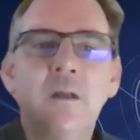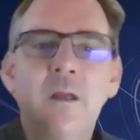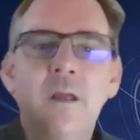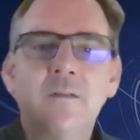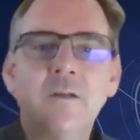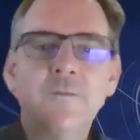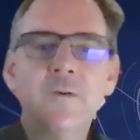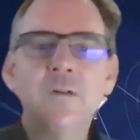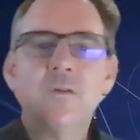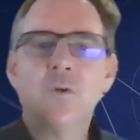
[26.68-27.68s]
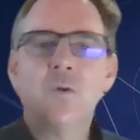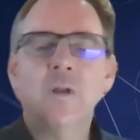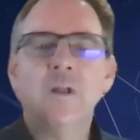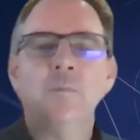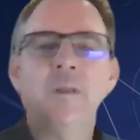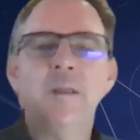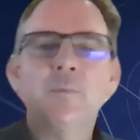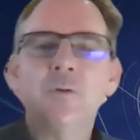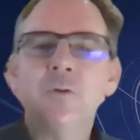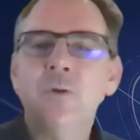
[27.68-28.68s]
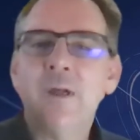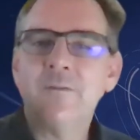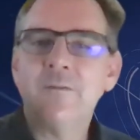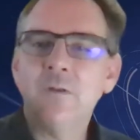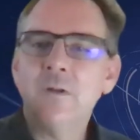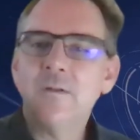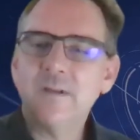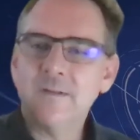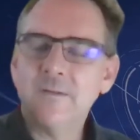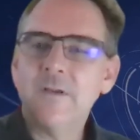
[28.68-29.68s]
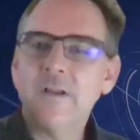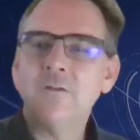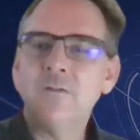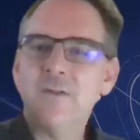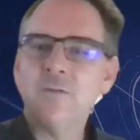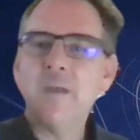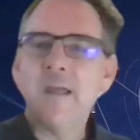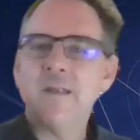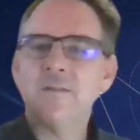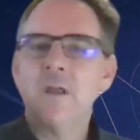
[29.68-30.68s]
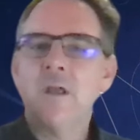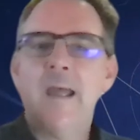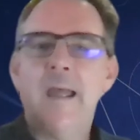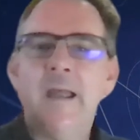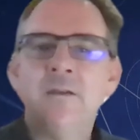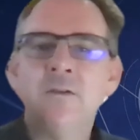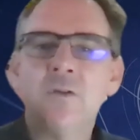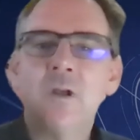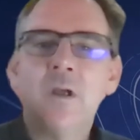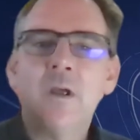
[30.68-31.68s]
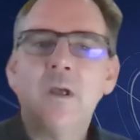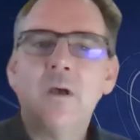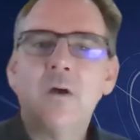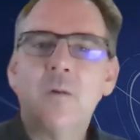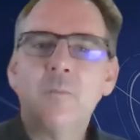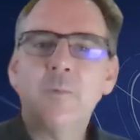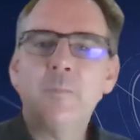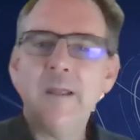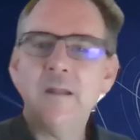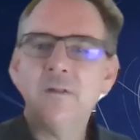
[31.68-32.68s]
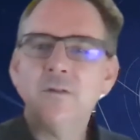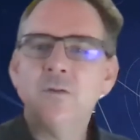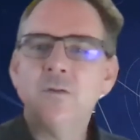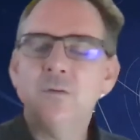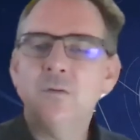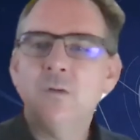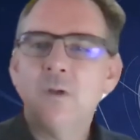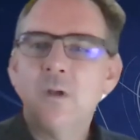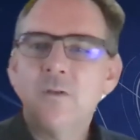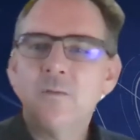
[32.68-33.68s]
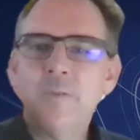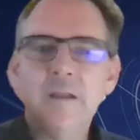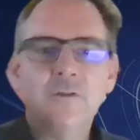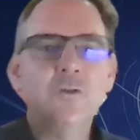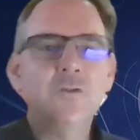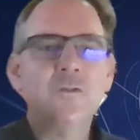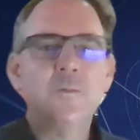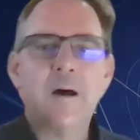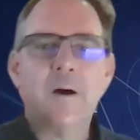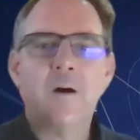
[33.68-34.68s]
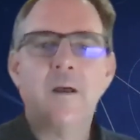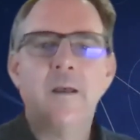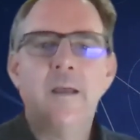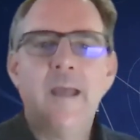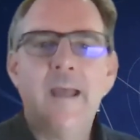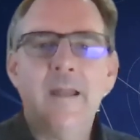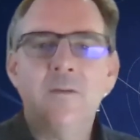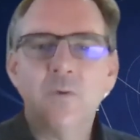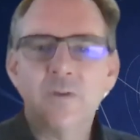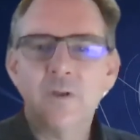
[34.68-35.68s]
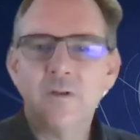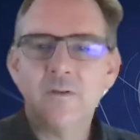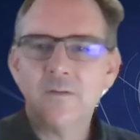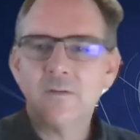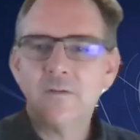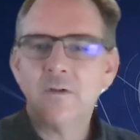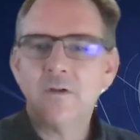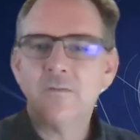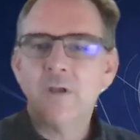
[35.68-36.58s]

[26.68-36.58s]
It's different calling on people who have significant resumes and are prepared to speak truth to power and also just sort of